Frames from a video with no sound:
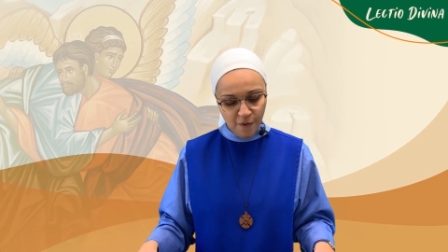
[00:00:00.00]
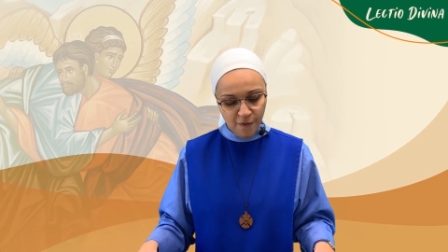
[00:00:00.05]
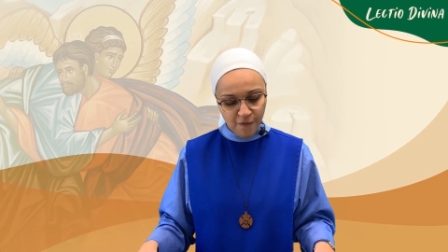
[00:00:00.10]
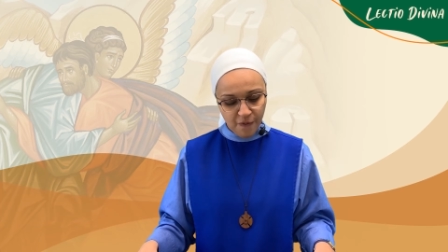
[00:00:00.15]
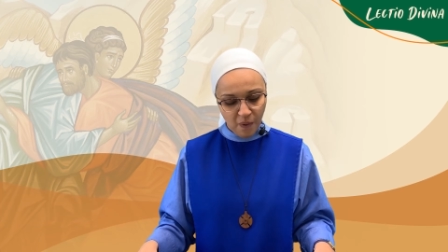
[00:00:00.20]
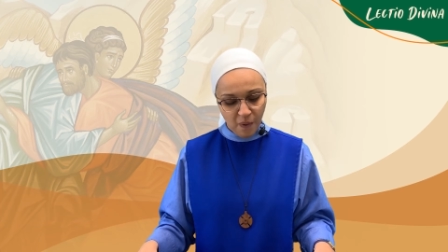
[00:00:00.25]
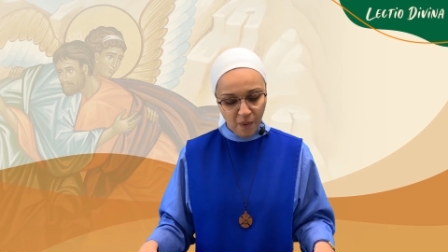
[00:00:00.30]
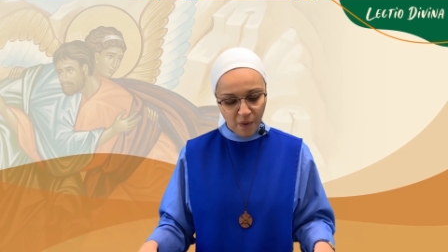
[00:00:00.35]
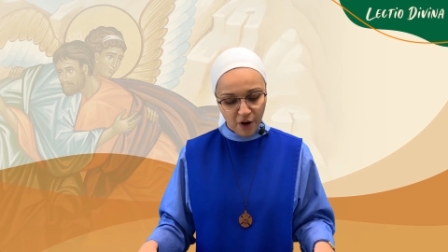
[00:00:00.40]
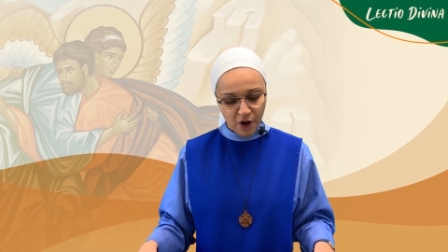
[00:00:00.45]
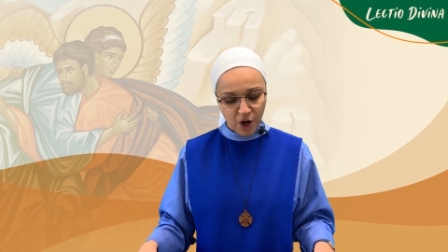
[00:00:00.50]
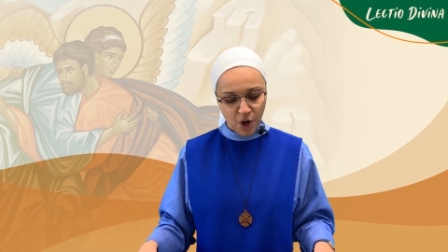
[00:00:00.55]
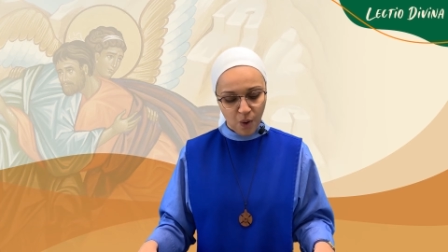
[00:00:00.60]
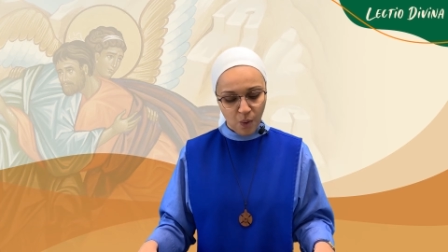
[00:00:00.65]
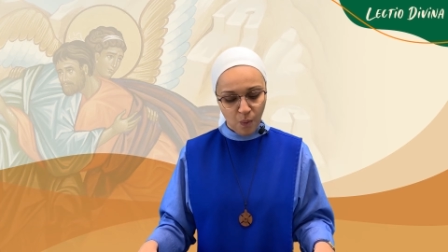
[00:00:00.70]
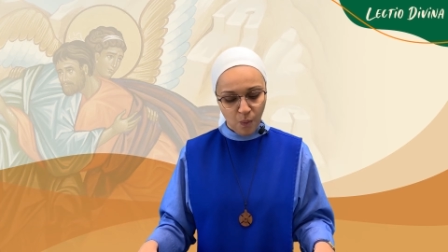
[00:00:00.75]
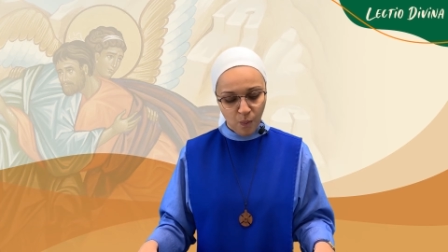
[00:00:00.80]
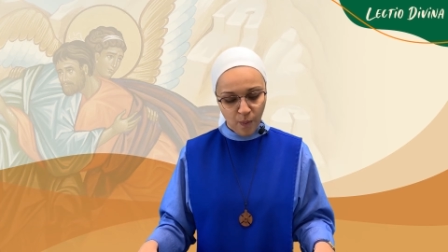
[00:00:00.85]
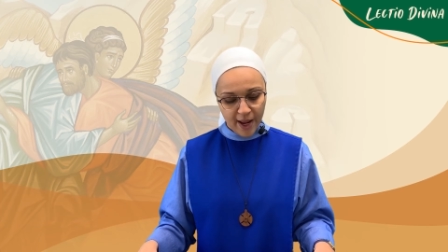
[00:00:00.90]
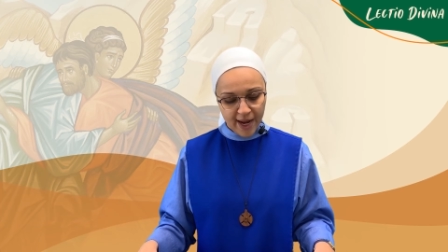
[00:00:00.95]
For
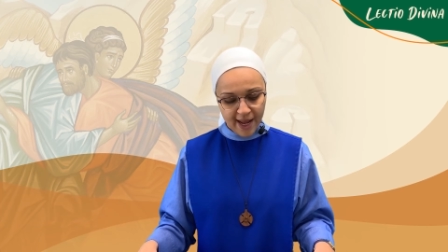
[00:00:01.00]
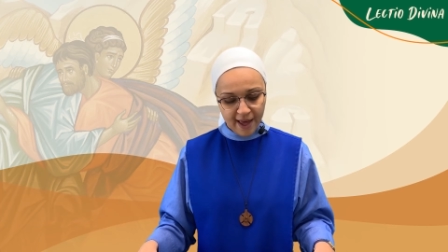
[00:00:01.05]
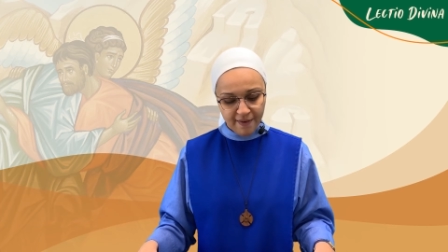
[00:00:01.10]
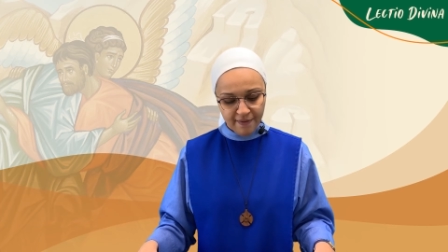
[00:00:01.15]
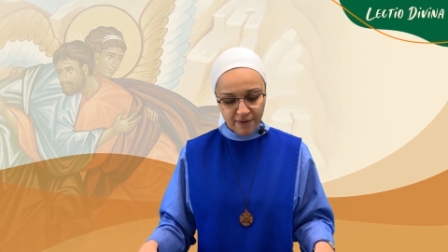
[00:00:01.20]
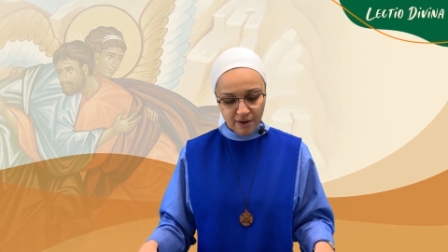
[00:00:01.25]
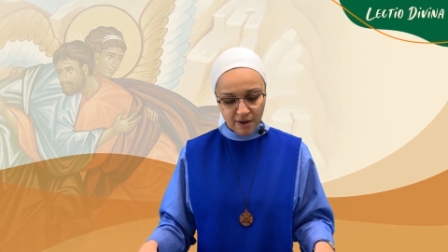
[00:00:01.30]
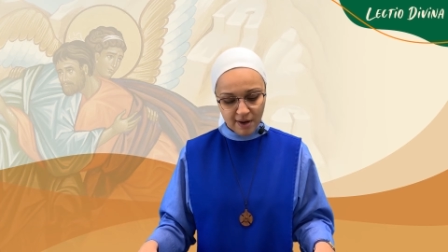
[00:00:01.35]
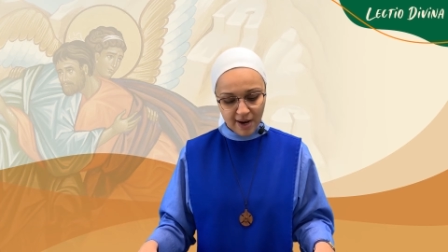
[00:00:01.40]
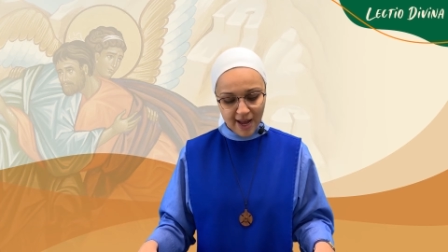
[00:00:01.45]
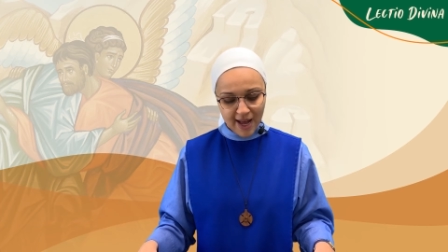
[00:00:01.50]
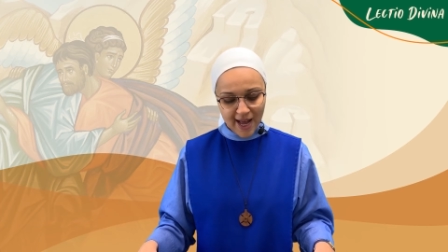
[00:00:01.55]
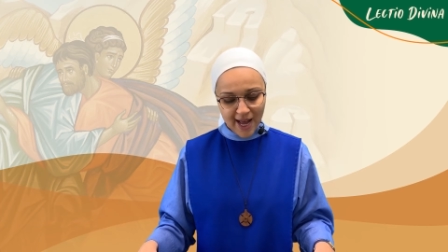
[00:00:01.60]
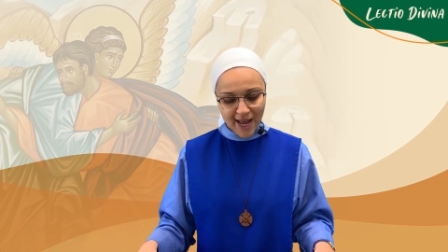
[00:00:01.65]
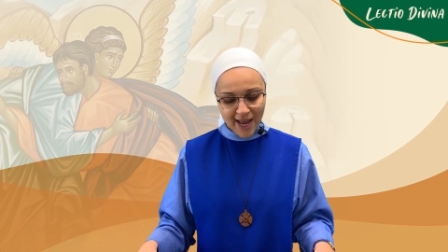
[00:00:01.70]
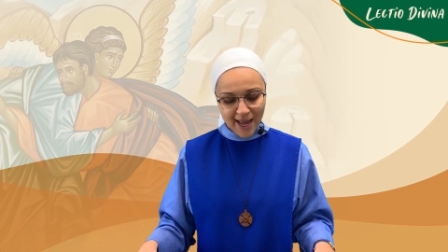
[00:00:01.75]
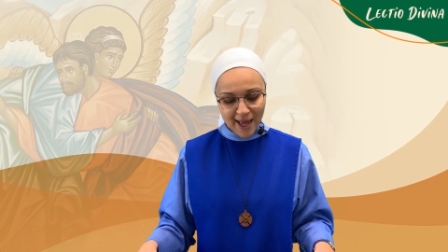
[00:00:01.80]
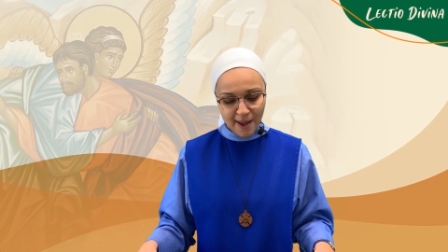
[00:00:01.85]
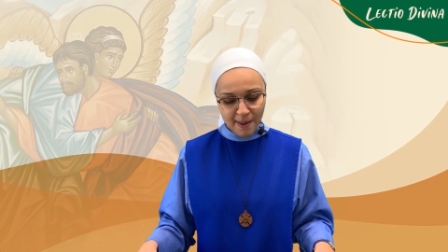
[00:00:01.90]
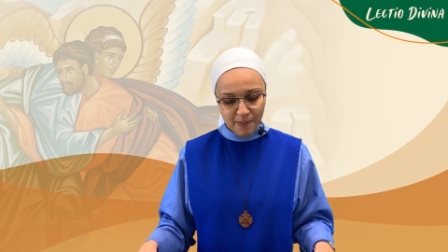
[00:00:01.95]
whenever I
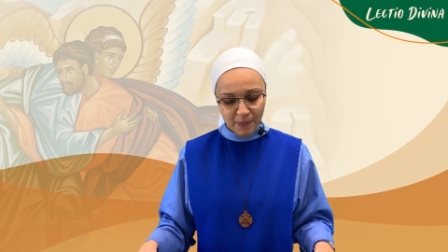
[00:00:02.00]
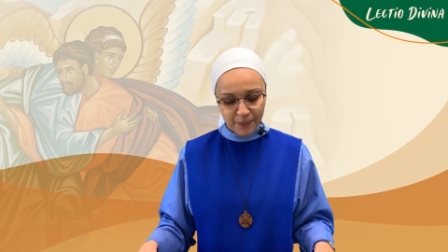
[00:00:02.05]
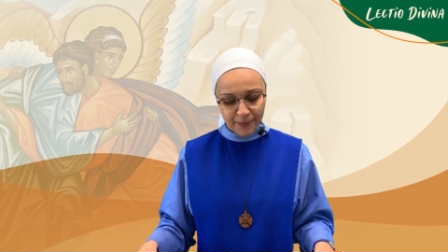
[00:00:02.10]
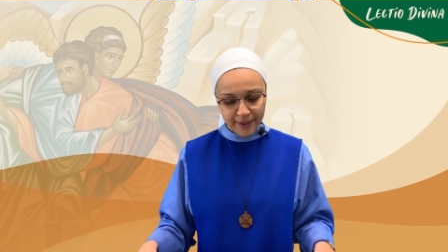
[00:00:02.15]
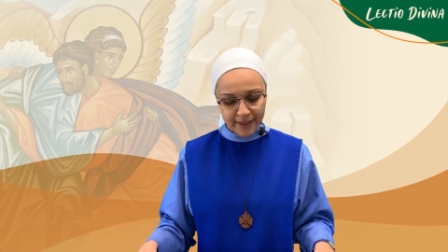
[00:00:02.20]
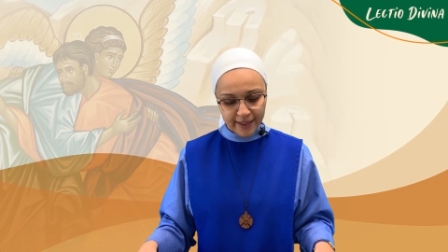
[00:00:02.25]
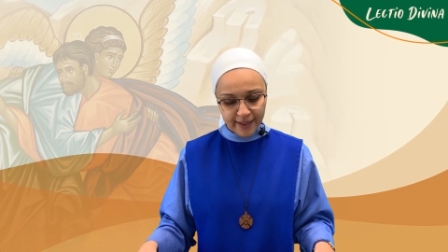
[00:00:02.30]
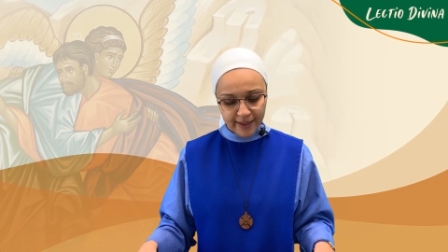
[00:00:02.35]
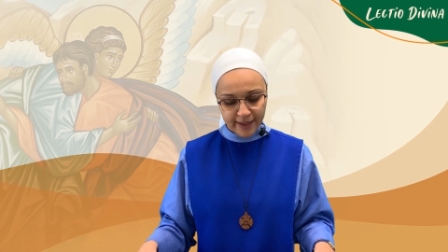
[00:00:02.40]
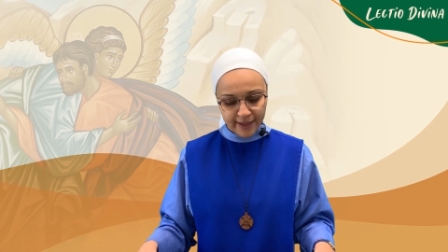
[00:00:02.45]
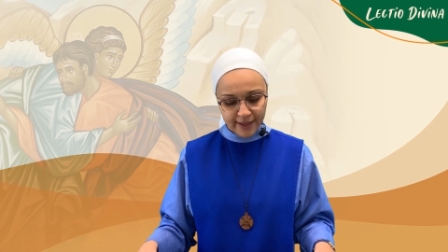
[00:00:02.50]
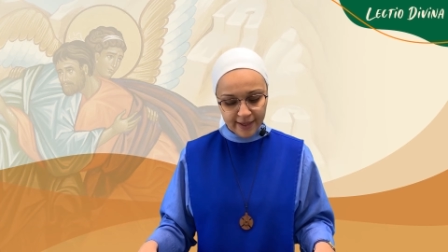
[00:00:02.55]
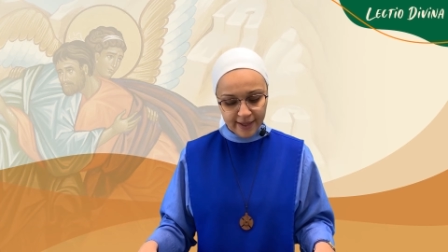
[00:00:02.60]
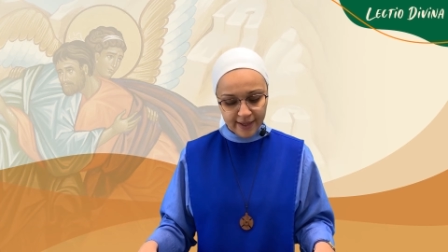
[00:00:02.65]
am weak,